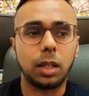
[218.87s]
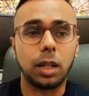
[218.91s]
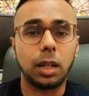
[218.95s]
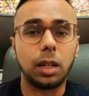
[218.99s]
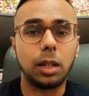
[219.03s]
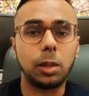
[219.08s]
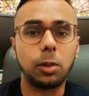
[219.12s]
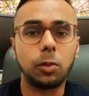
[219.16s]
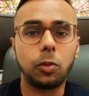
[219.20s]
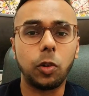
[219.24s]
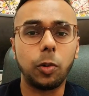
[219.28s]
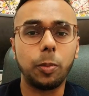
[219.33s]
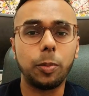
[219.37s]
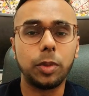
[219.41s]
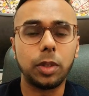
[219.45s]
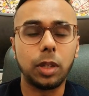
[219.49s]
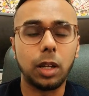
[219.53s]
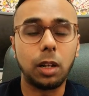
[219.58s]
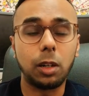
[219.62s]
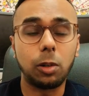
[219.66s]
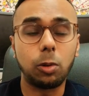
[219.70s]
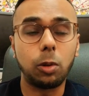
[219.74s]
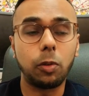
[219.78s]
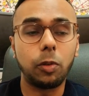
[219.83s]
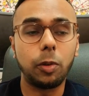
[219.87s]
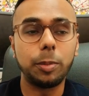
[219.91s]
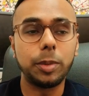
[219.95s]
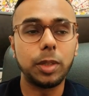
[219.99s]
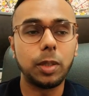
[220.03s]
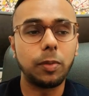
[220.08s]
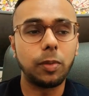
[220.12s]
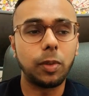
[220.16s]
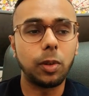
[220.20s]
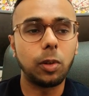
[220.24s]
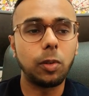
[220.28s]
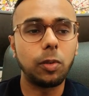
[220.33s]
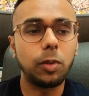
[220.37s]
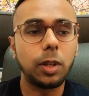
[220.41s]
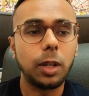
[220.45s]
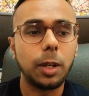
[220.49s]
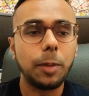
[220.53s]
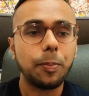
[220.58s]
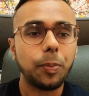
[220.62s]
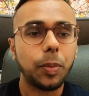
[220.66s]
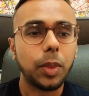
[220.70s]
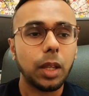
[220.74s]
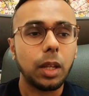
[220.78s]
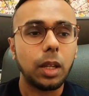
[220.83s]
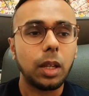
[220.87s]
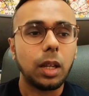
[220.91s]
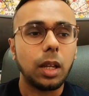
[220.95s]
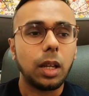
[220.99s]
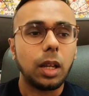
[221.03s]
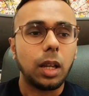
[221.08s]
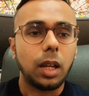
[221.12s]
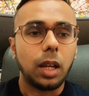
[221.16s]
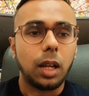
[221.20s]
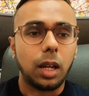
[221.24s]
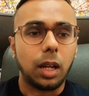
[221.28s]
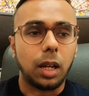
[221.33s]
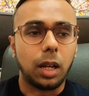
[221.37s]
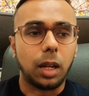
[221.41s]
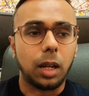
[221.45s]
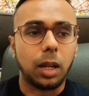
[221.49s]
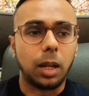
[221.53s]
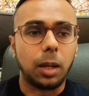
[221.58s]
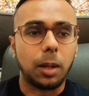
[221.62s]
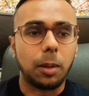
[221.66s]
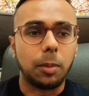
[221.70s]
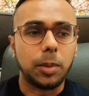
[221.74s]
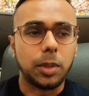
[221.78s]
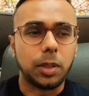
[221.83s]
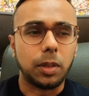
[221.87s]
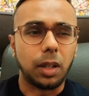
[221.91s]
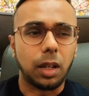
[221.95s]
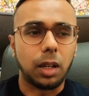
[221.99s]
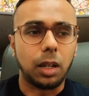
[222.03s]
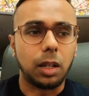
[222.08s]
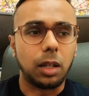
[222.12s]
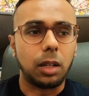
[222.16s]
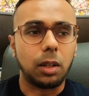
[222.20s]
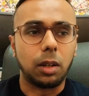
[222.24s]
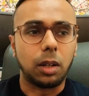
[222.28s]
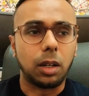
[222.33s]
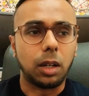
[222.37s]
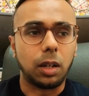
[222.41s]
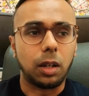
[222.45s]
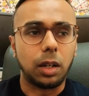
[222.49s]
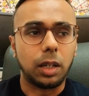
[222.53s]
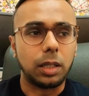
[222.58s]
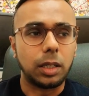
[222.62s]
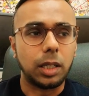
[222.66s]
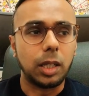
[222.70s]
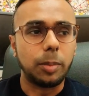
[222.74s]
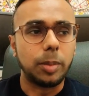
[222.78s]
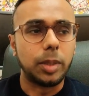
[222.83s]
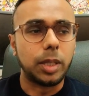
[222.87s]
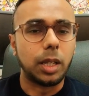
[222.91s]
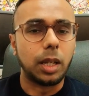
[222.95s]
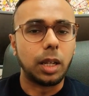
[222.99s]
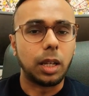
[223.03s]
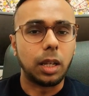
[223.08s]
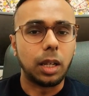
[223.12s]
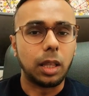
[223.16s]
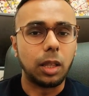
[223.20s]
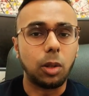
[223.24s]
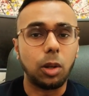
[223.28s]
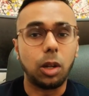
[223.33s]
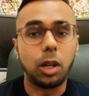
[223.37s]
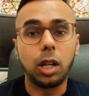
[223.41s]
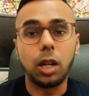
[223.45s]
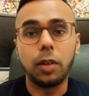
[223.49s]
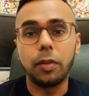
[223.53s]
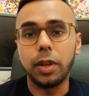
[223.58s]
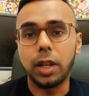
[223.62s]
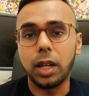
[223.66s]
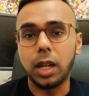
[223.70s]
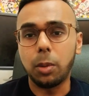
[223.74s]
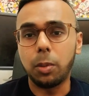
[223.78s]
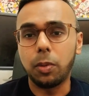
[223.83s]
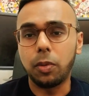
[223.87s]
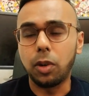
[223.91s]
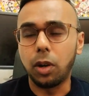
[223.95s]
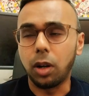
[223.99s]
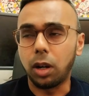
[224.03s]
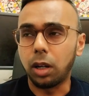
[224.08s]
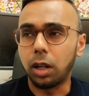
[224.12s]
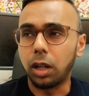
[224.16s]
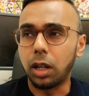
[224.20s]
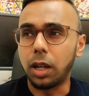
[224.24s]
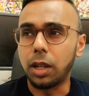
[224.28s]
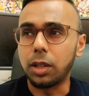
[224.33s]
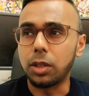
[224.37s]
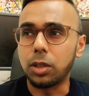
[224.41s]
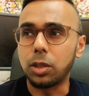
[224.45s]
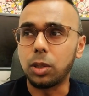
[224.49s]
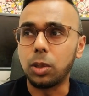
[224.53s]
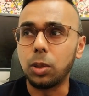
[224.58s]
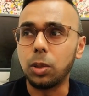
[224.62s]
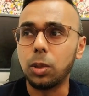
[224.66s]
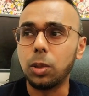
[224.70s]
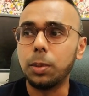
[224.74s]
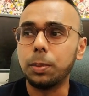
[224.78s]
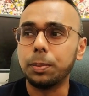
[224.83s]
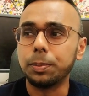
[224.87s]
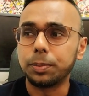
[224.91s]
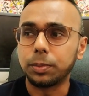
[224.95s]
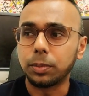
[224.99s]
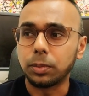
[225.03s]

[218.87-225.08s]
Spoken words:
algorithms involved. So kind of like deep tech. And then on the other hand, we've got clients who